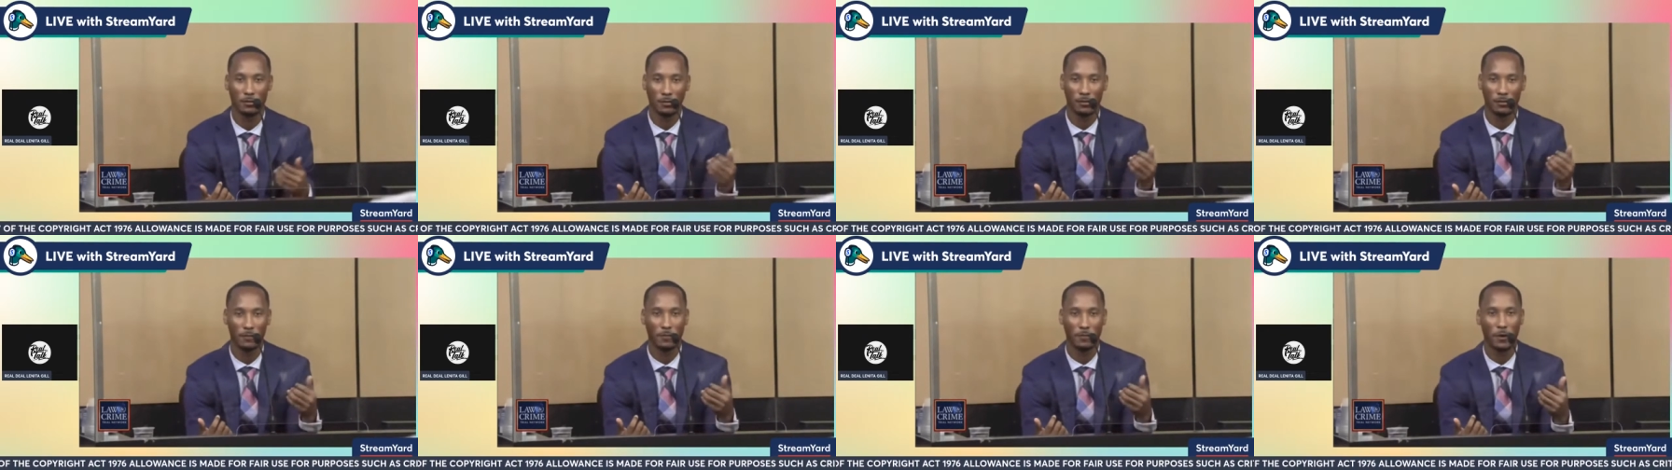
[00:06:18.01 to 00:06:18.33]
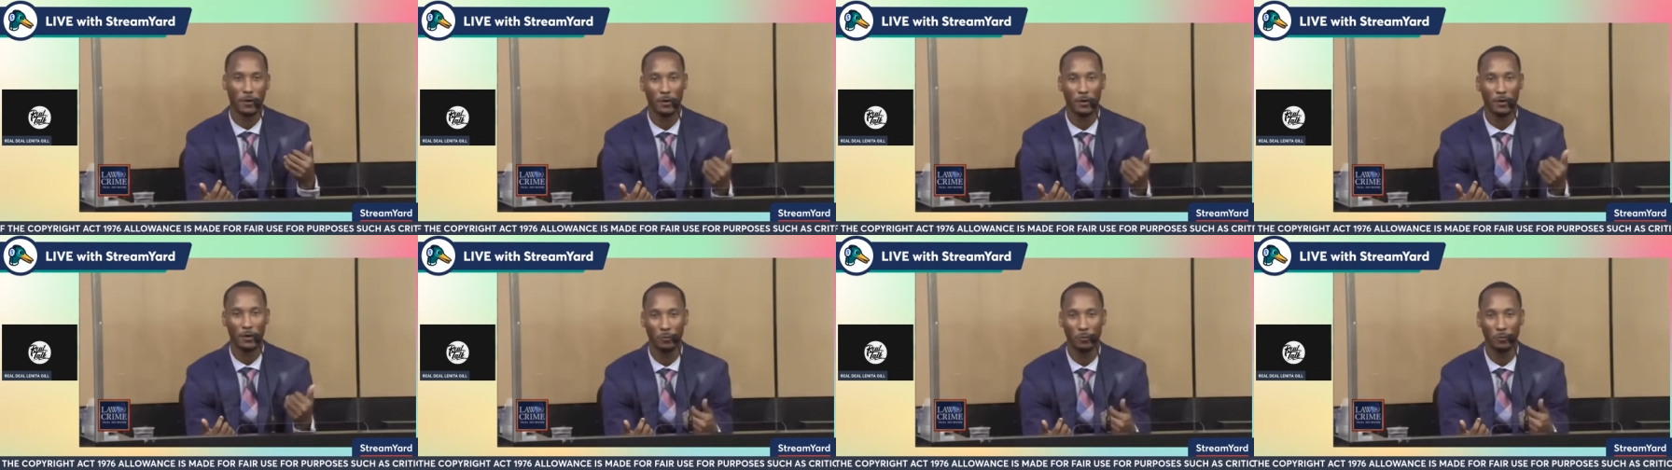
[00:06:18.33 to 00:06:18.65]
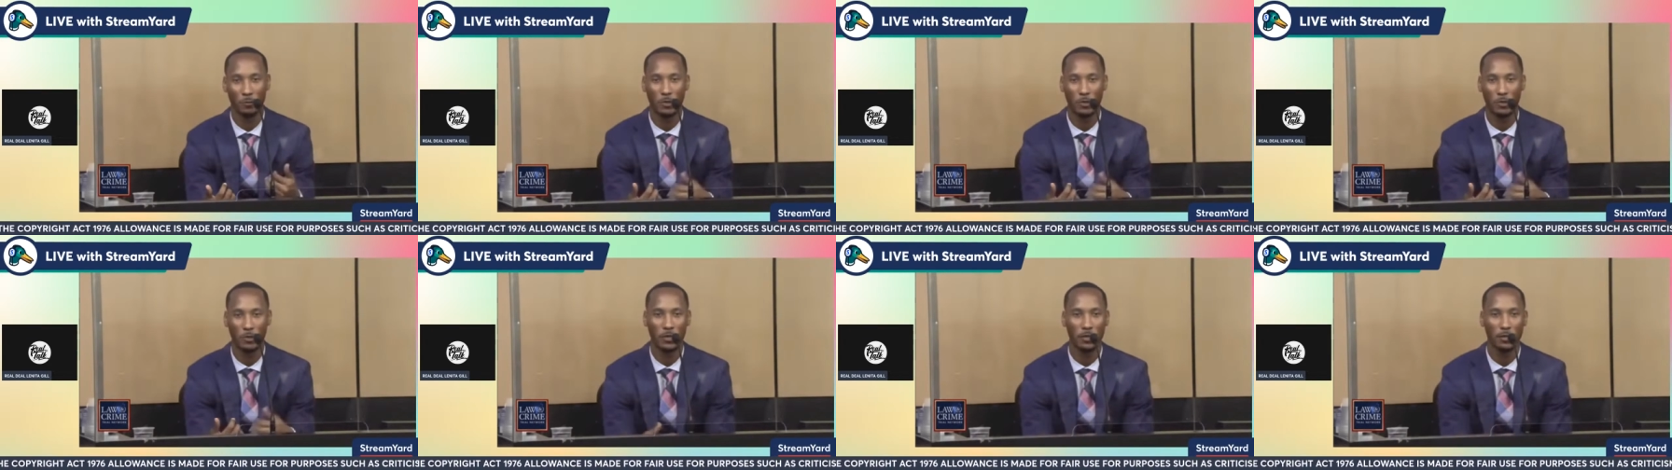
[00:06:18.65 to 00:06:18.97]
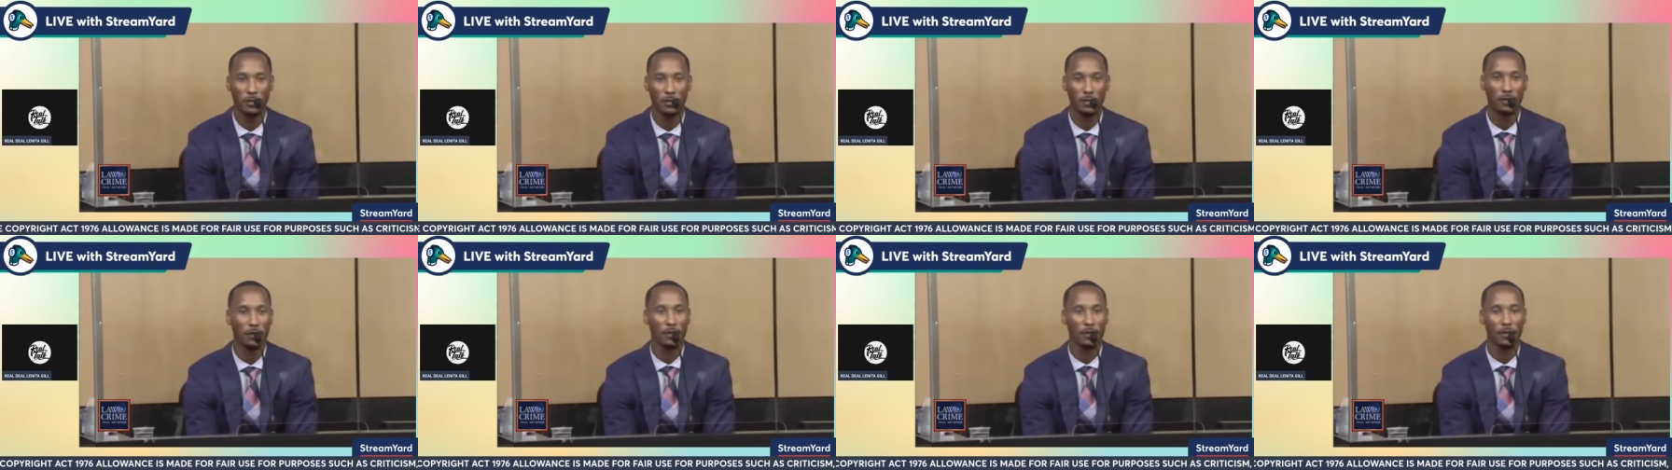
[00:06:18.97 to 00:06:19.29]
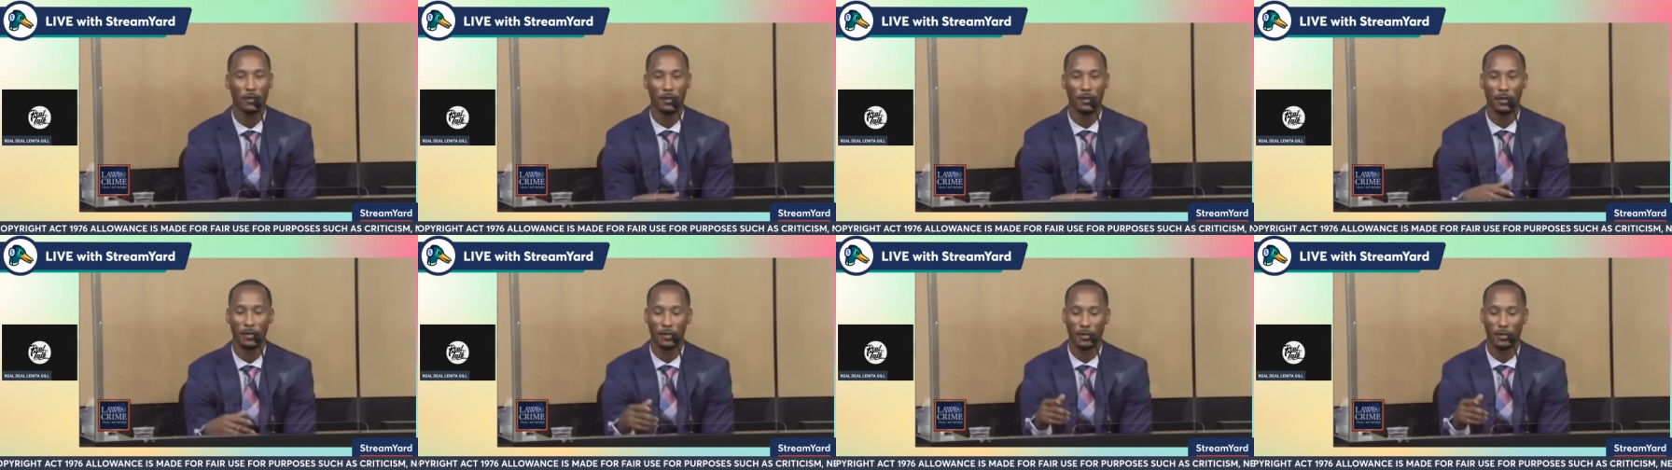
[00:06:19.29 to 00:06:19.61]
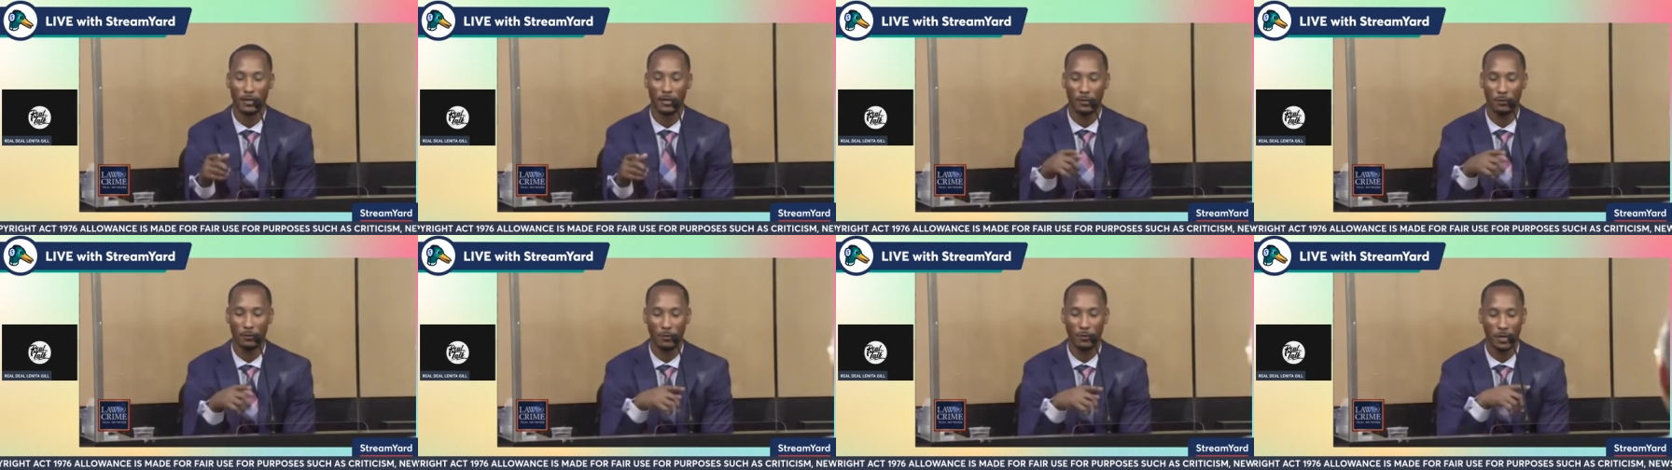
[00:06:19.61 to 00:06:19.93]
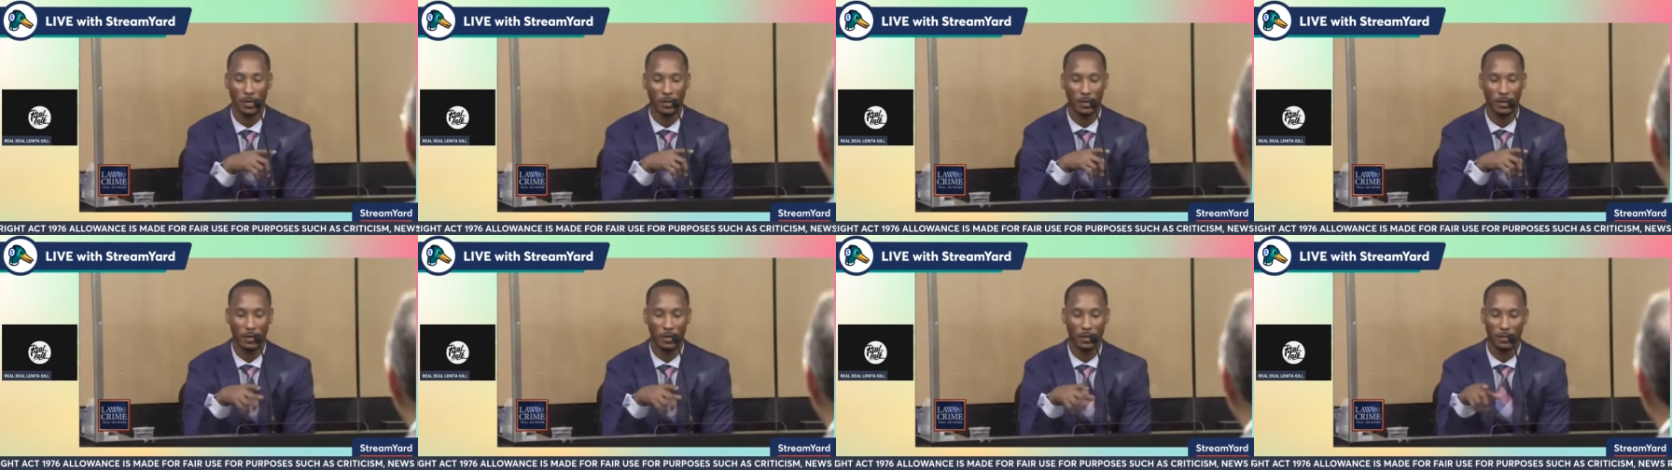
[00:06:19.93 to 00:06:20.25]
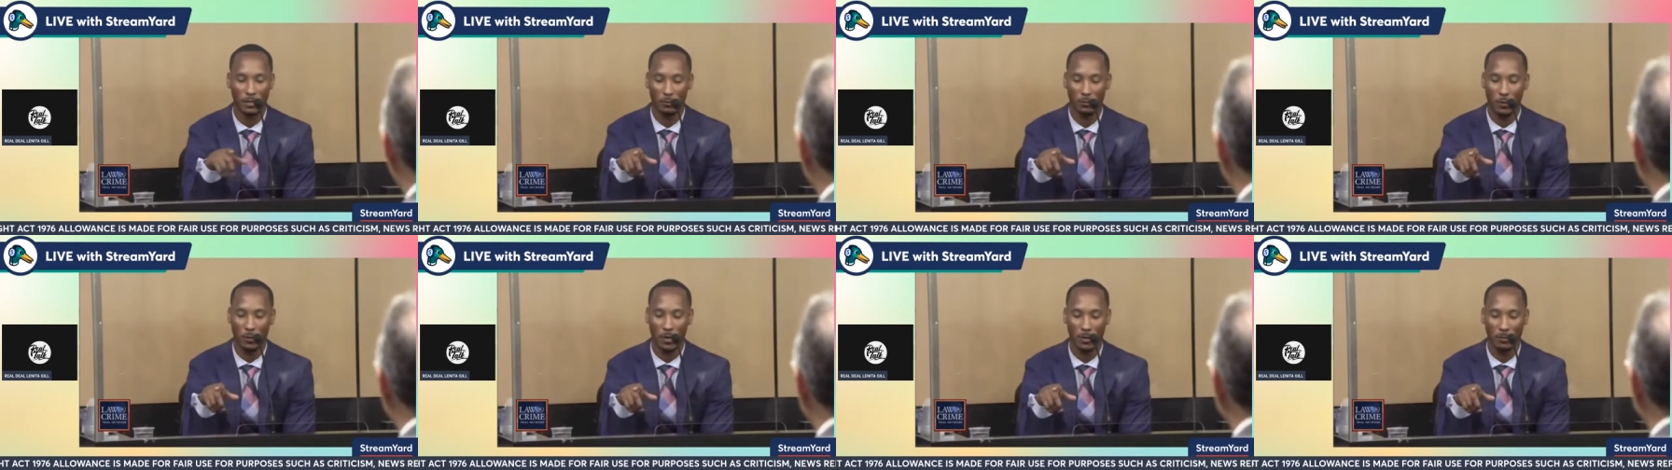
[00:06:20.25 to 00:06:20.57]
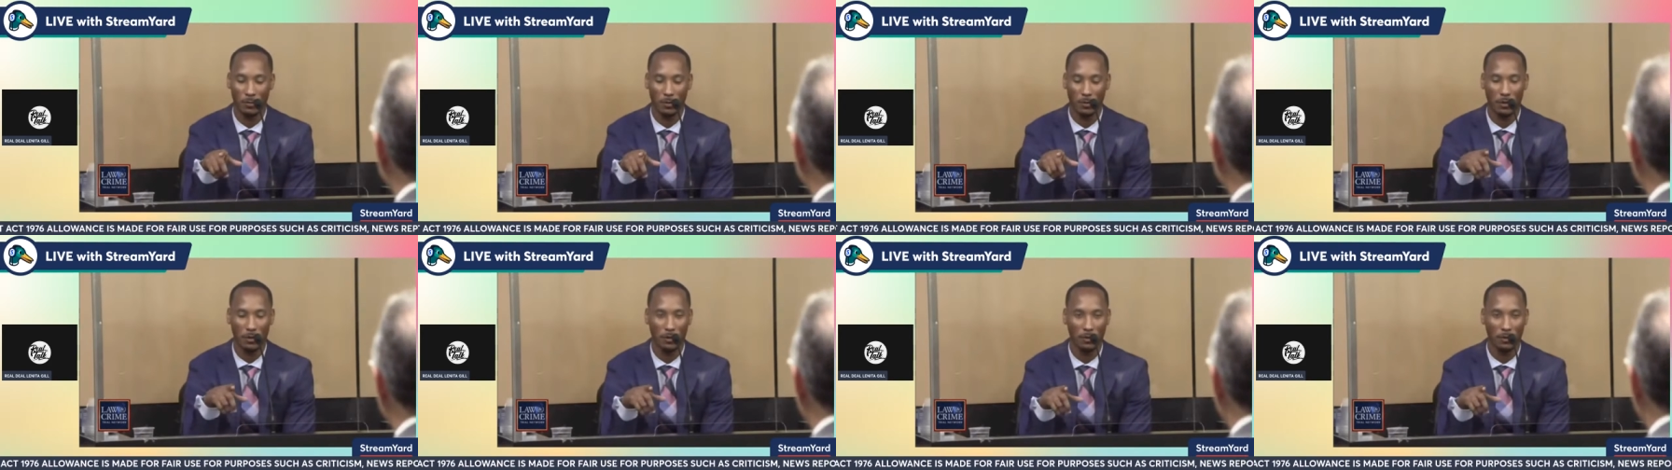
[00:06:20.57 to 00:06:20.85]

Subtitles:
volume button, and then you gotta like swipe it